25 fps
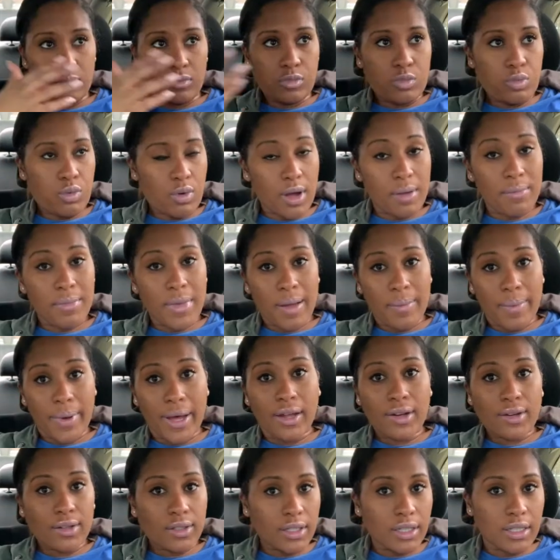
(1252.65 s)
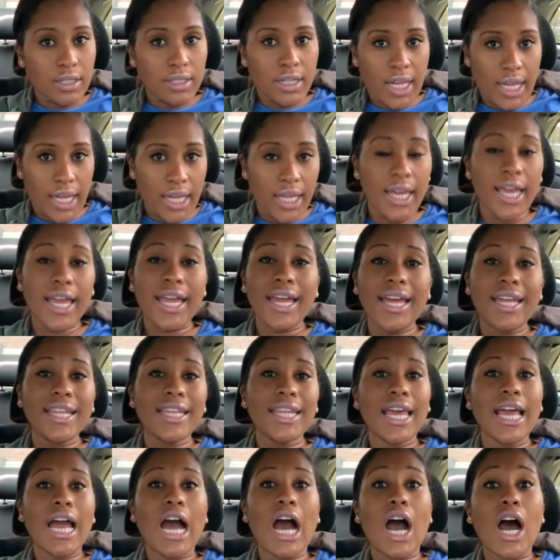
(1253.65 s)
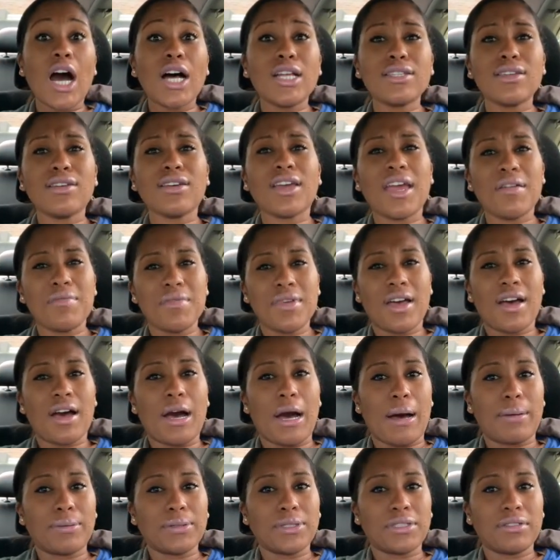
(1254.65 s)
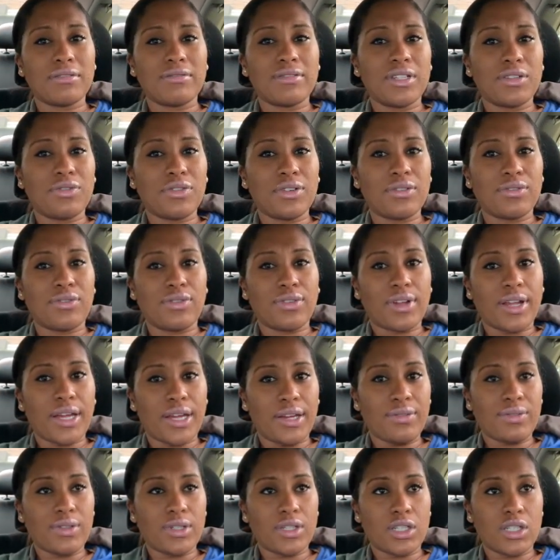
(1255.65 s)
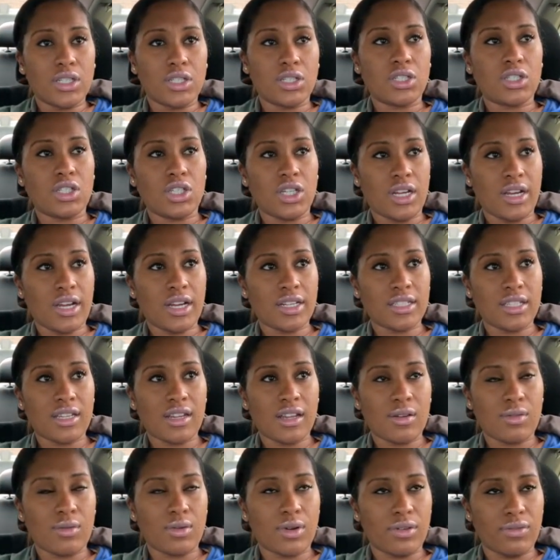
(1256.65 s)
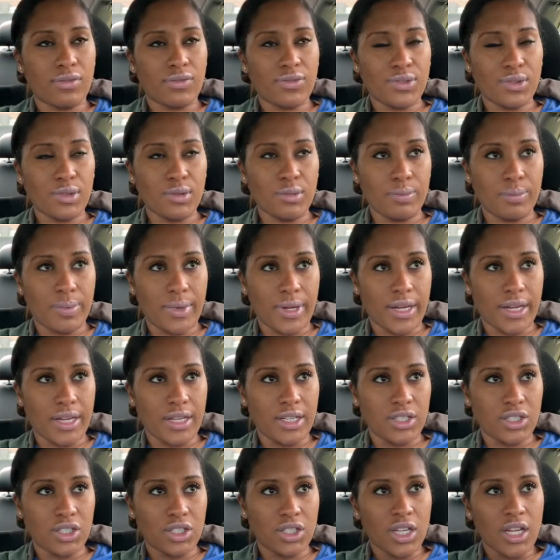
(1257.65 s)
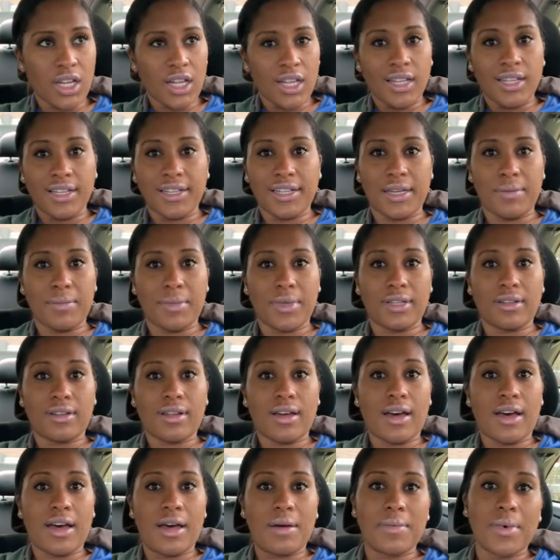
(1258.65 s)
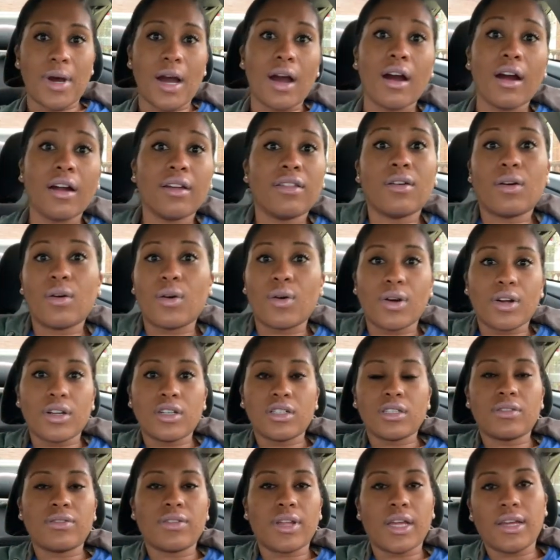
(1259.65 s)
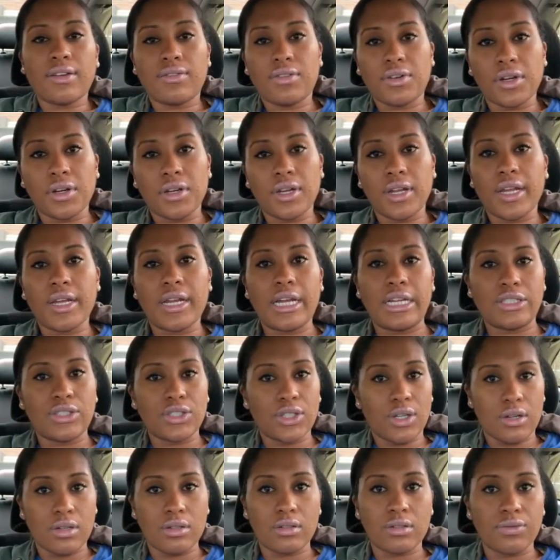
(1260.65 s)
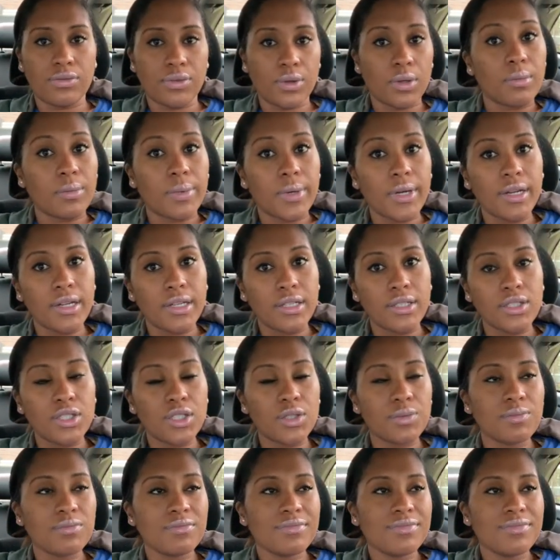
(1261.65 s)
what my bottle looked like. And they also gave me an option of different flavors. She asked that I want fruit punch, lemon lime, or the orange flavored, and I chose fruit punch.